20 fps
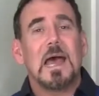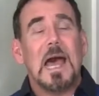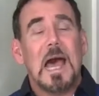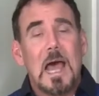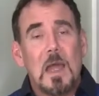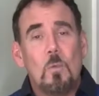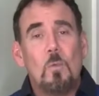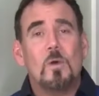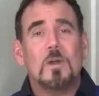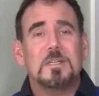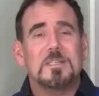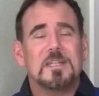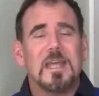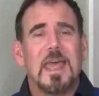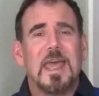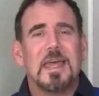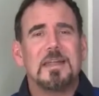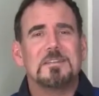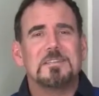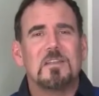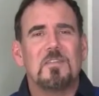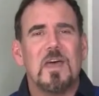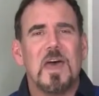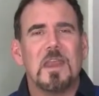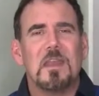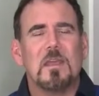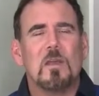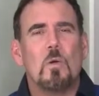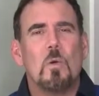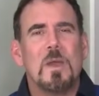I want to add to
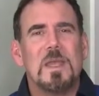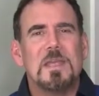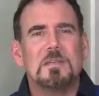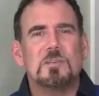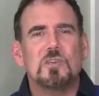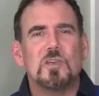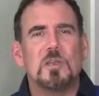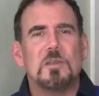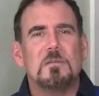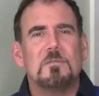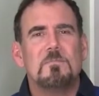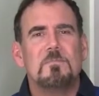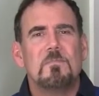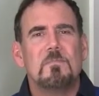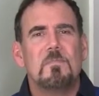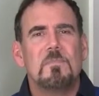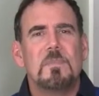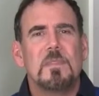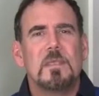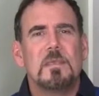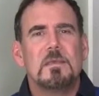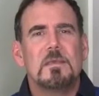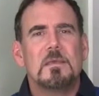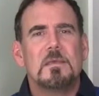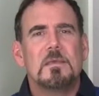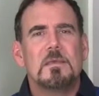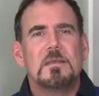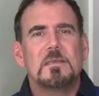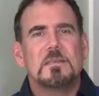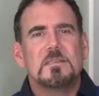that equation
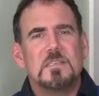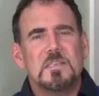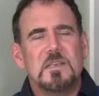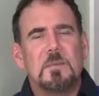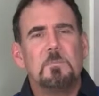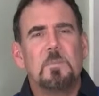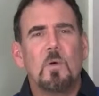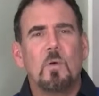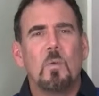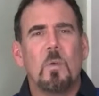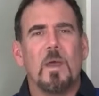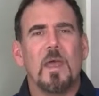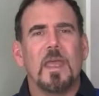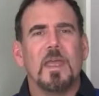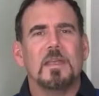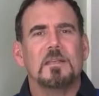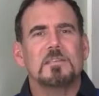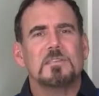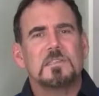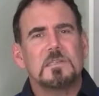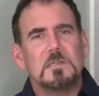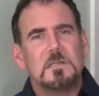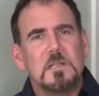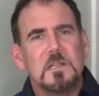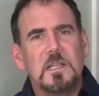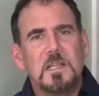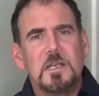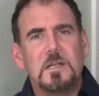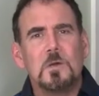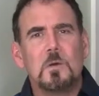simple ways,
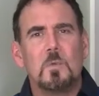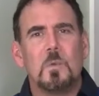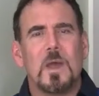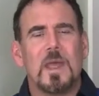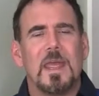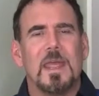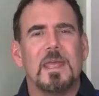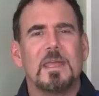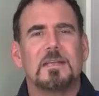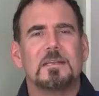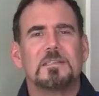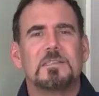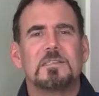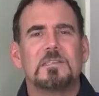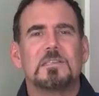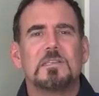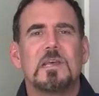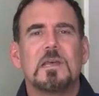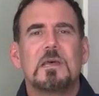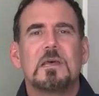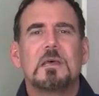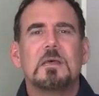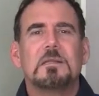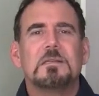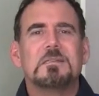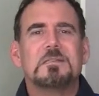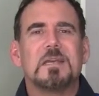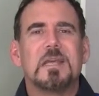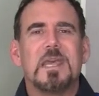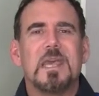clear ways
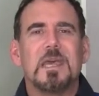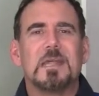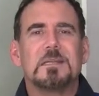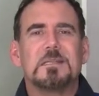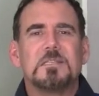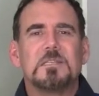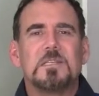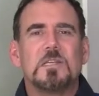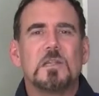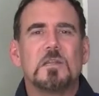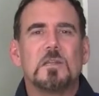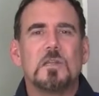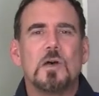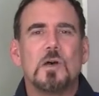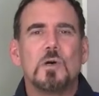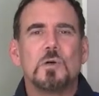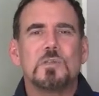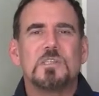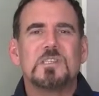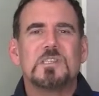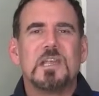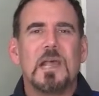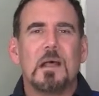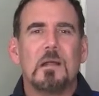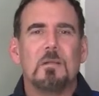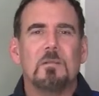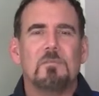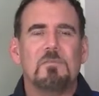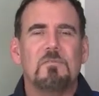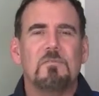to get to know
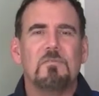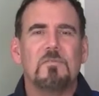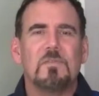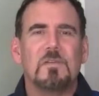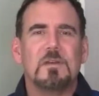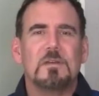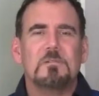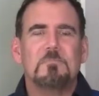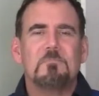self,